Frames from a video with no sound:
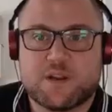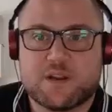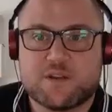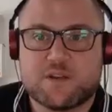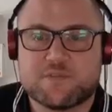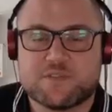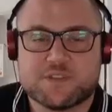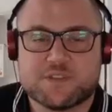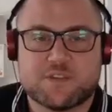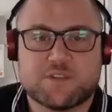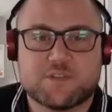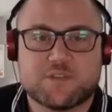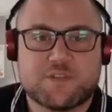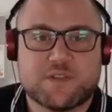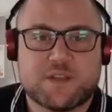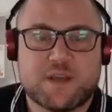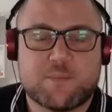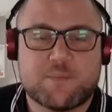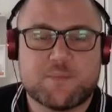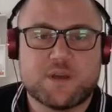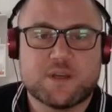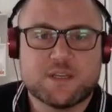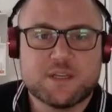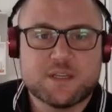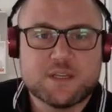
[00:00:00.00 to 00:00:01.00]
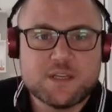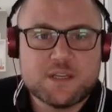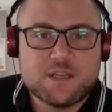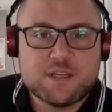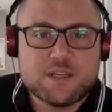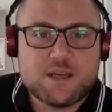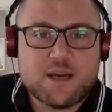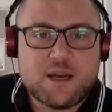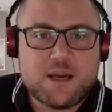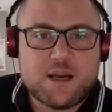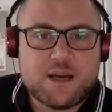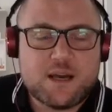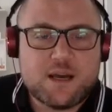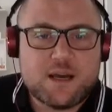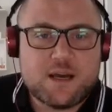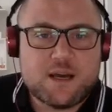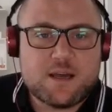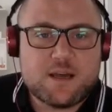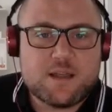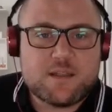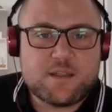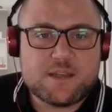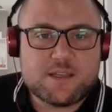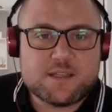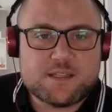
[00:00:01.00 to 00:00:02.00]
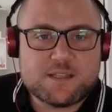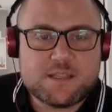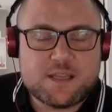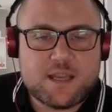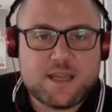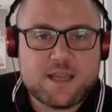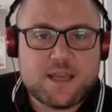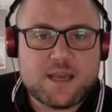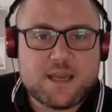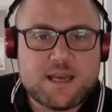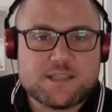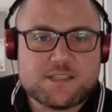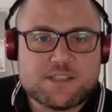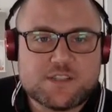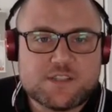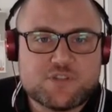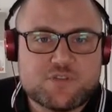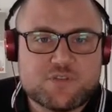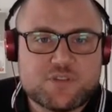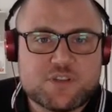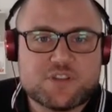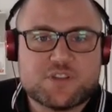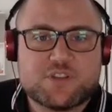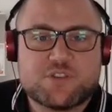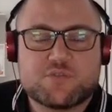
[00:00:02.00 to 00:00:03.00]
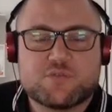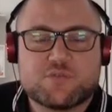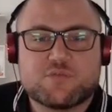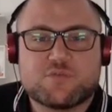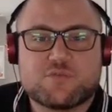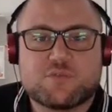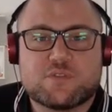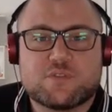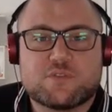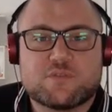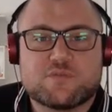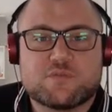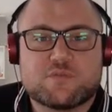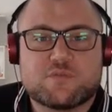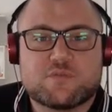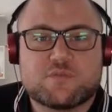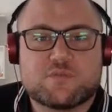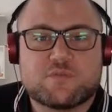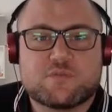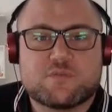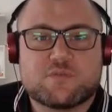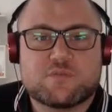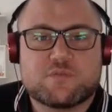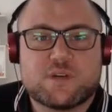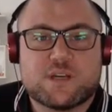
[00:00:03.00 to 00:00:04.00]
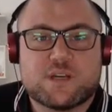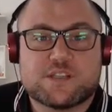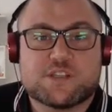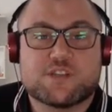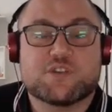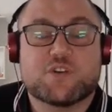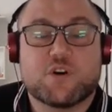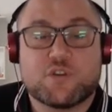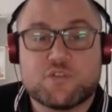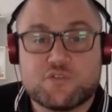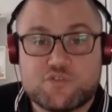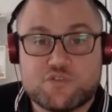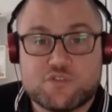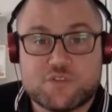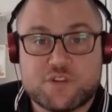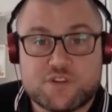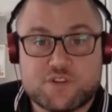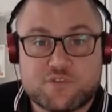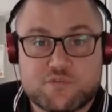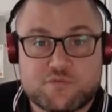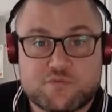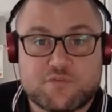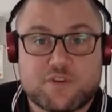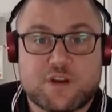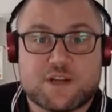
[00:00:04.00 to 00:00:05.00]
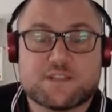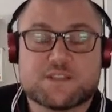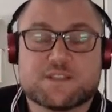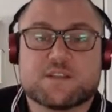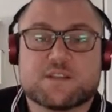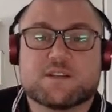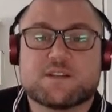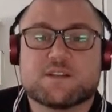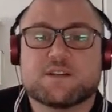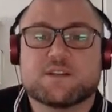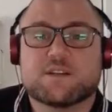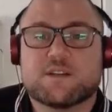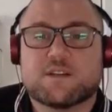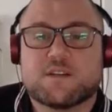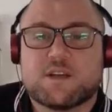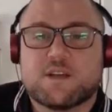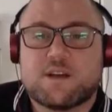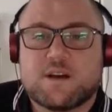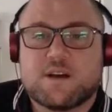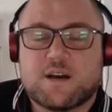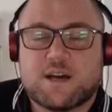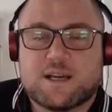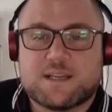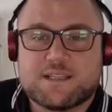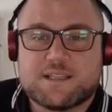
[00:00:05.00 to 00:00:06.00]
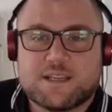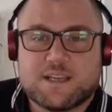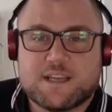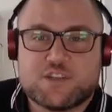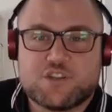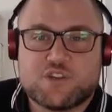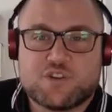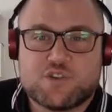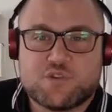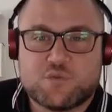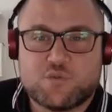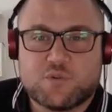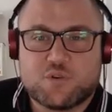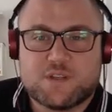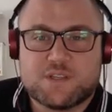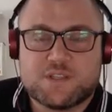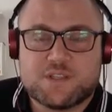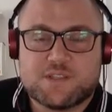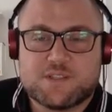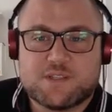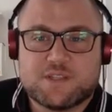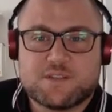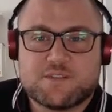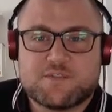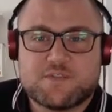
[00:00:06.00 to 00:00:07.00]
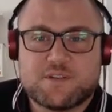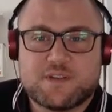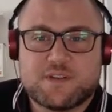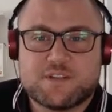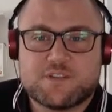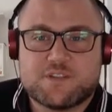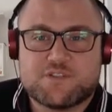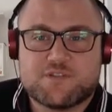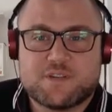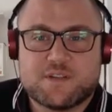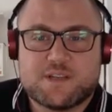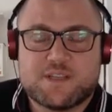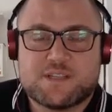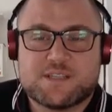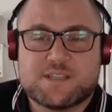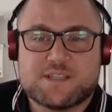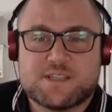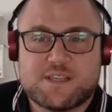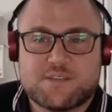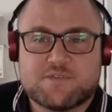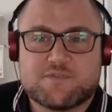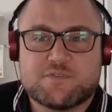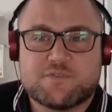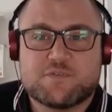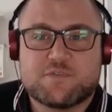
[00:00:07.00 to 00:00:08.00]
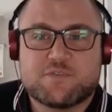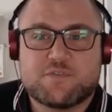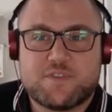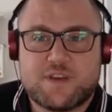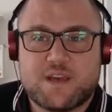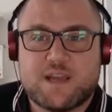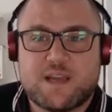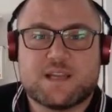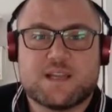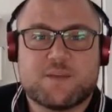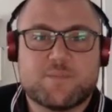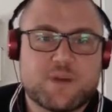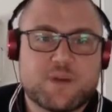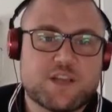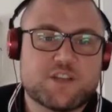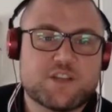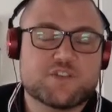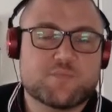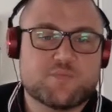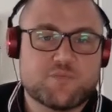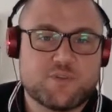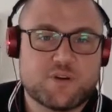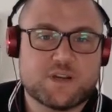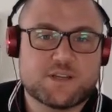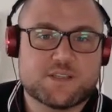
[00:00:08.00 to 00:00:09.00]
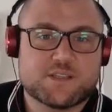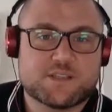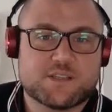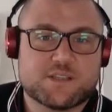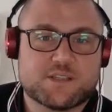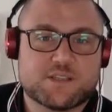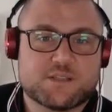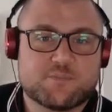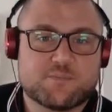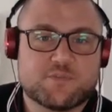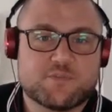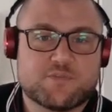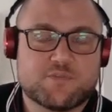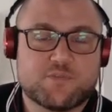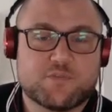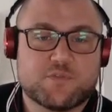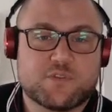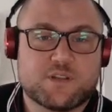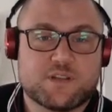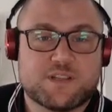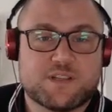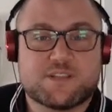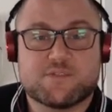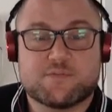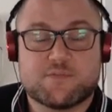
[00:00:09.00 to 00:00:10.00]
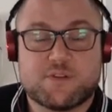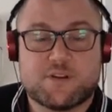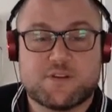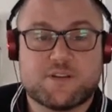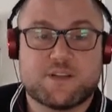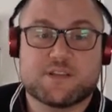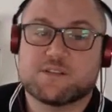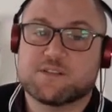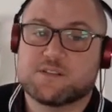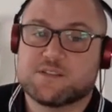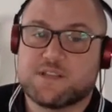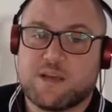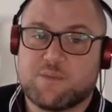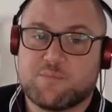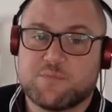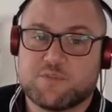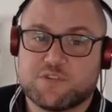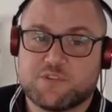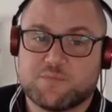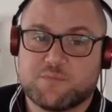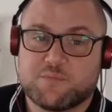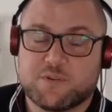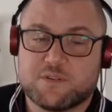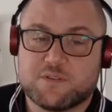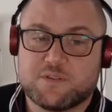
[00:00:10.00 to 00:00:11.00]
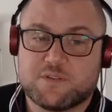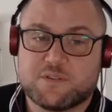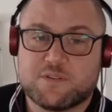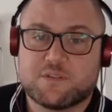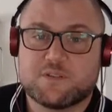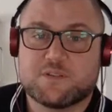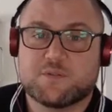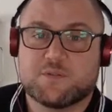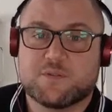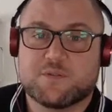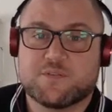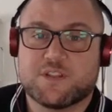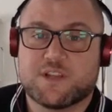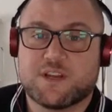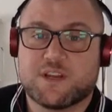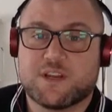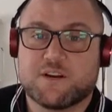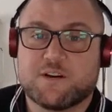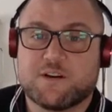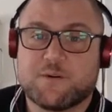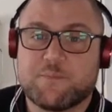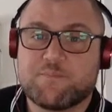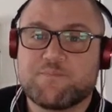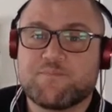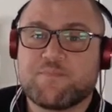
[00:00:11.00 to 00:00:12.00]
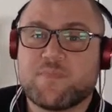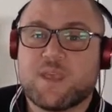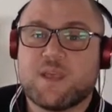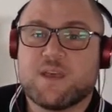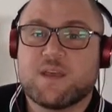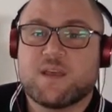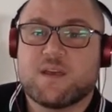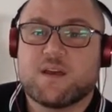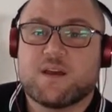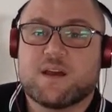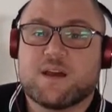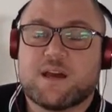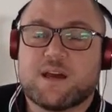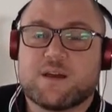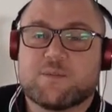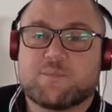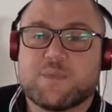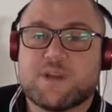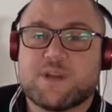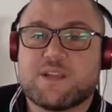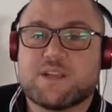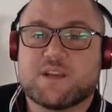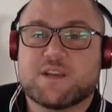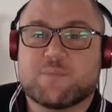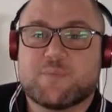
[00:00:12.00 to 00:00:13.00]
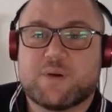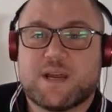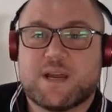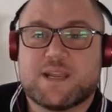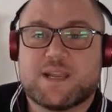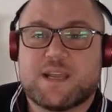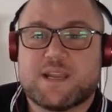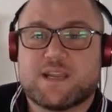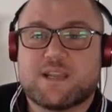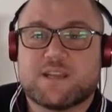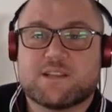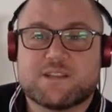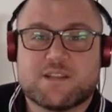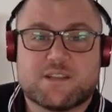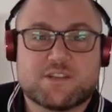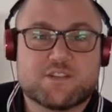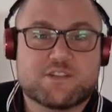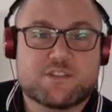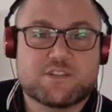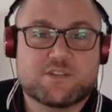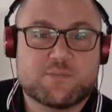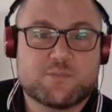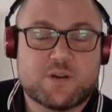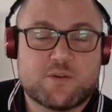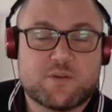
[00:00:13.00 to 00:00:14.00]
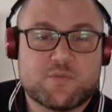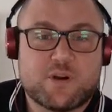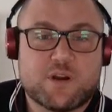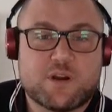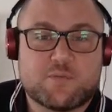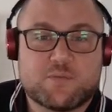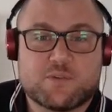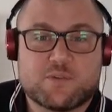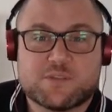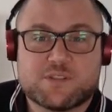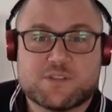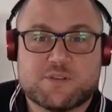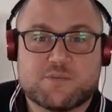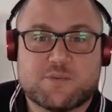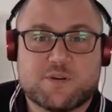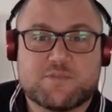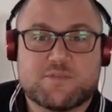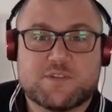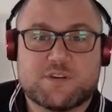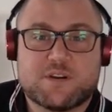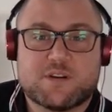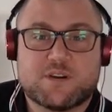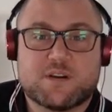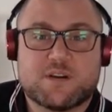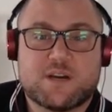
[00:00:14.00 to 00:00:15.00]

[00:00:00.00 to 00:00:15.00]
result for them. They say, as a non-traditional writer, I had to get shortlisted for literally several fairly major prizes before the literary establishment, whoever they are, and media paid any attention to my work whatsoever.